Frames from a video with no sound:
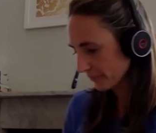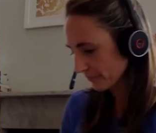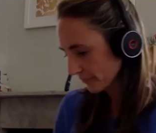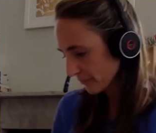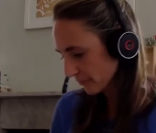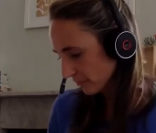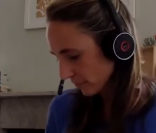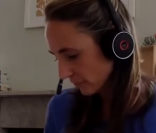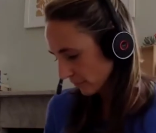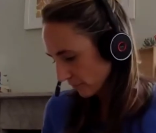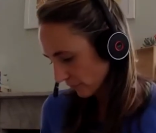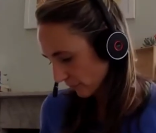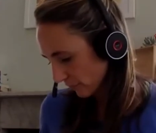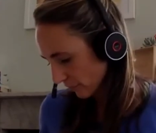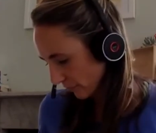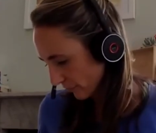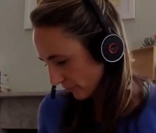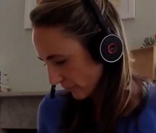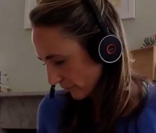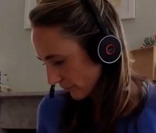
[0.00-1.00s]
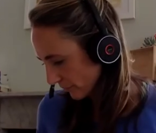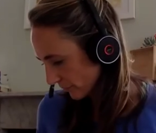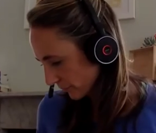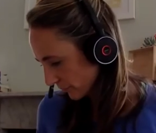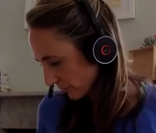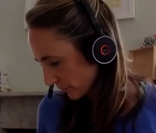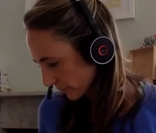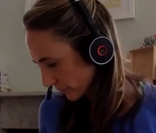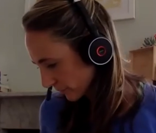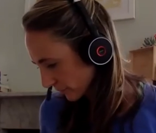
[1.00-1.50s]

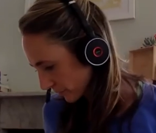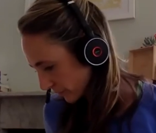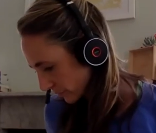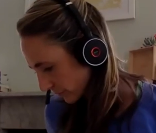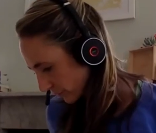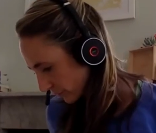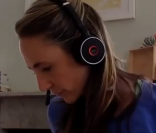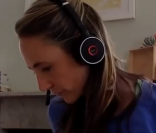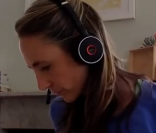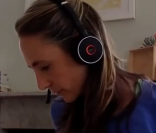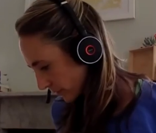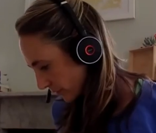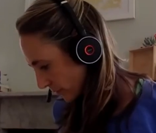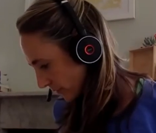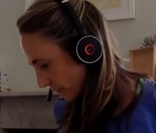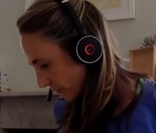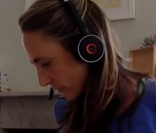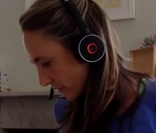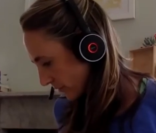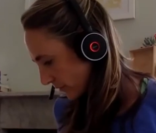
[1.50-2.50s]
[no speech]